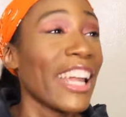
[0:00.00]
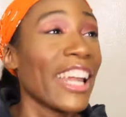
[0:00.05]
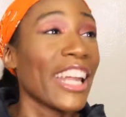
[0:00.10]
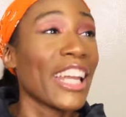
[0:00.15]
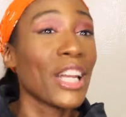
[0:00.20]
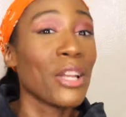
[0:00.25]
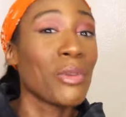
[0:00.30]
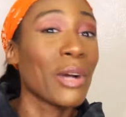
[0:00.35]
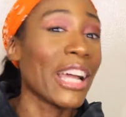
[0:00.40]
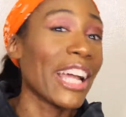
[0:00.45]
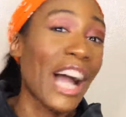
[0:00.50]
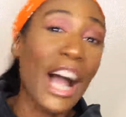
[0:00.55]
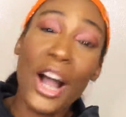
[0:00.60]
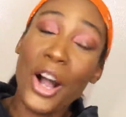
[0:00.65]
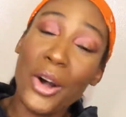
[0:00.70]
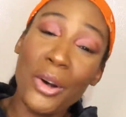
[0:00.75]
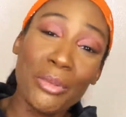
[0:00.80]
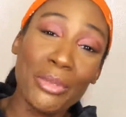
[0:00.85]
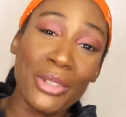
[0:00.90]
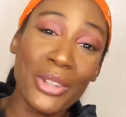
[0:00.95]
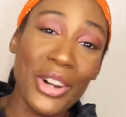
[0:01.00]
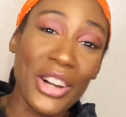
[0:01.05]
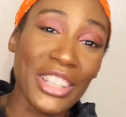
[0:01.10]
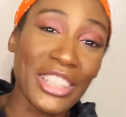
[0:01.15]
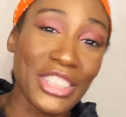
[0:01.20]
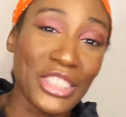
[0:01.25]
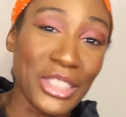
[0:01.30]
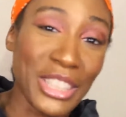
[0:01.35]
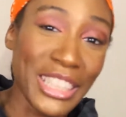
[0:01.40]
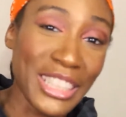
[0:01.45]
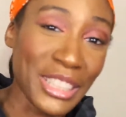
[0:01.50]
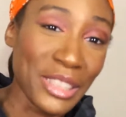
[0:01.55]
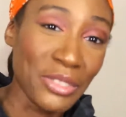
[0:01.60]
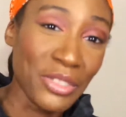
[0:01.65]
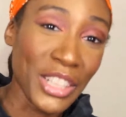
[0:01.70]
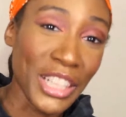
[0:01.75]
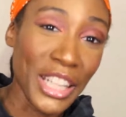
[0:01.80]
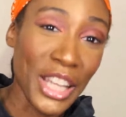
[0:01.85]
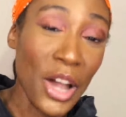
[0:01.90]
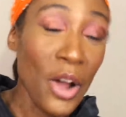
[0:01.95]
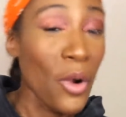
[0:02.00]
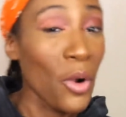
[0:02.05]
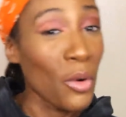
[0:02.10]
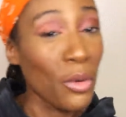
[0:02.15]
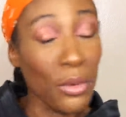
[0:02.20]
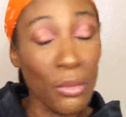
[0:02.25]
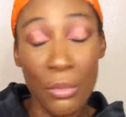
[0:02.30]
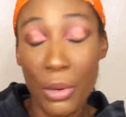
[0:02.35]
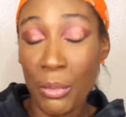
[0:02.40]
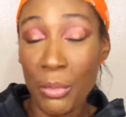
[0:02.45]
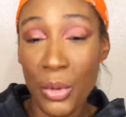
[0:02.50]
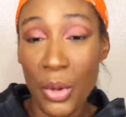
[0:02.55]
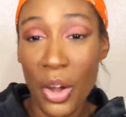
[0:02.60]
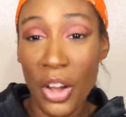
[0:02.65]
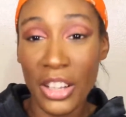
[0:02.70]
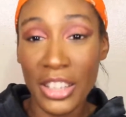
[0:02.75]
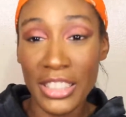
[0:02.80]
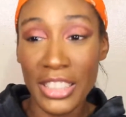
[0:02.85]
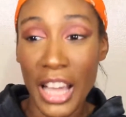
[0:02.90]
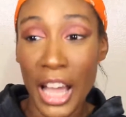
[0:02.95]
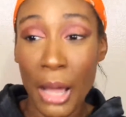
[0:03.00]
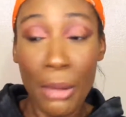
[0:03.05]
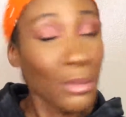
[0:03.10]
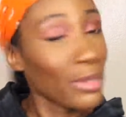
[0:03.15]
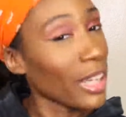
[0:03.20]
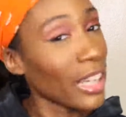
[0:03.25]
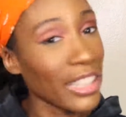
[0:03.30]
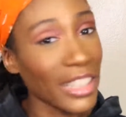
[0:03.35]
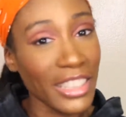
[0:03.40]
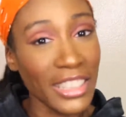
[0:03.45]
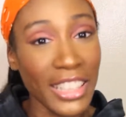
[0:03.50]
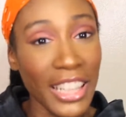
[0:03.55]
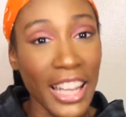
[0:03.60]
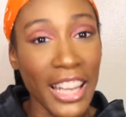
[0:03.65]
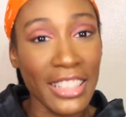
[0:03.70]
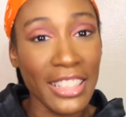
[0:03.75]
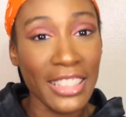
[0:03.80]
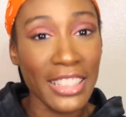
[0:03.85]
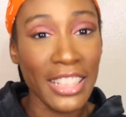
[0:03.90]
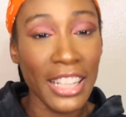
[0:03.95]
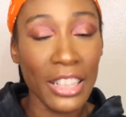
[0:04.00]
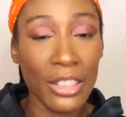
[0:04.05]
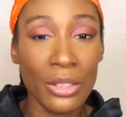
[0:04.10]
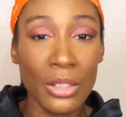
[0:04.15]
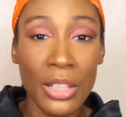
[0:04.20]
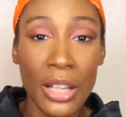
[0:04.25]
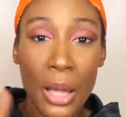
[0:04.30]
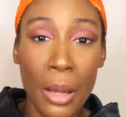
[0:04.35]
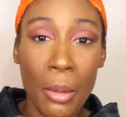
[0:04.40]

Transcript: Anyway, I hope you all enjoyed this video. Remember, you all are dimes. So I'll catch you guys in the next one.